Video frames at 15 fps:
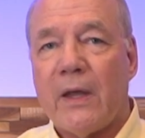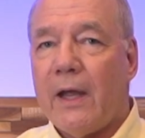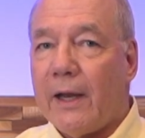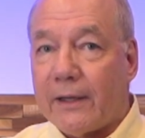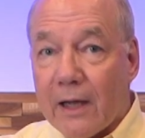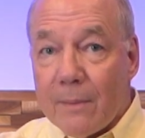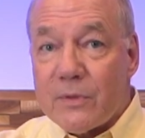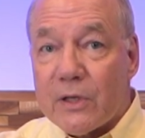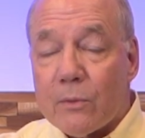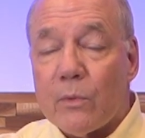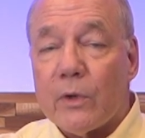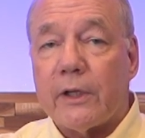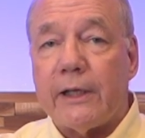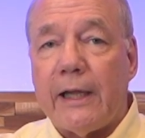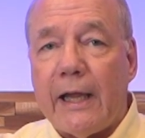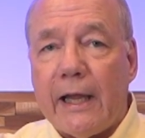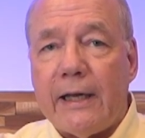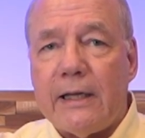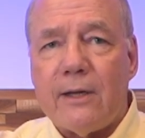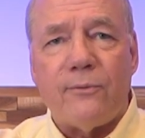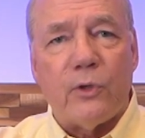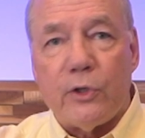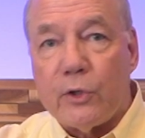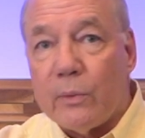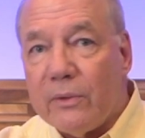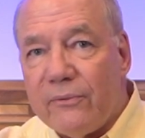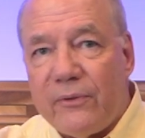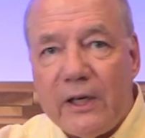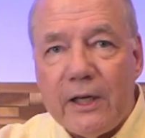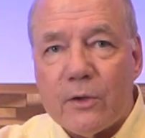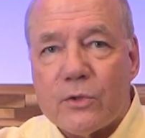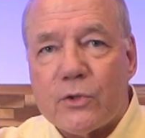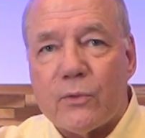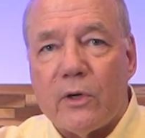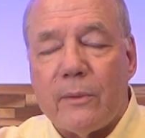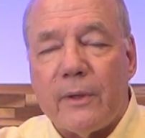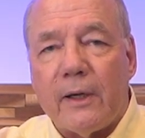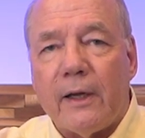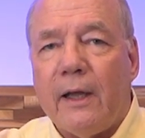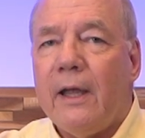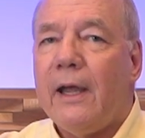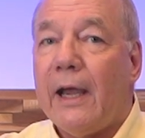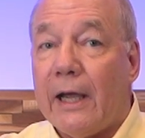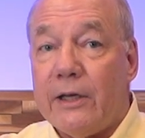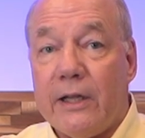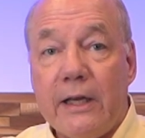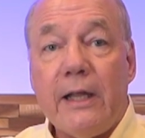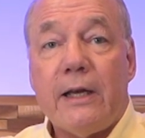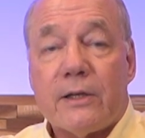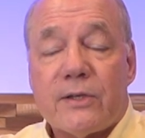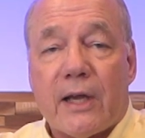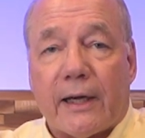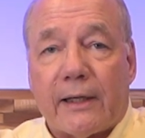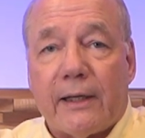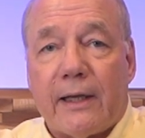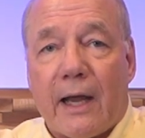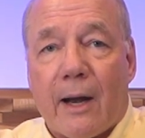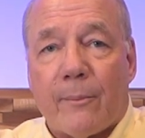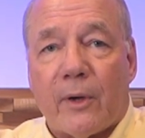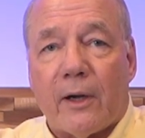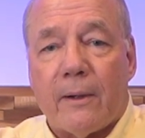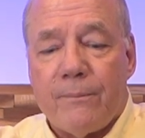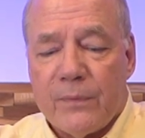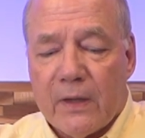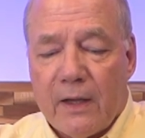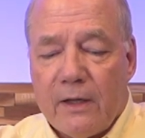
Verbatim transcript: It comes in really handy if you're doing video streaming and you need a second camera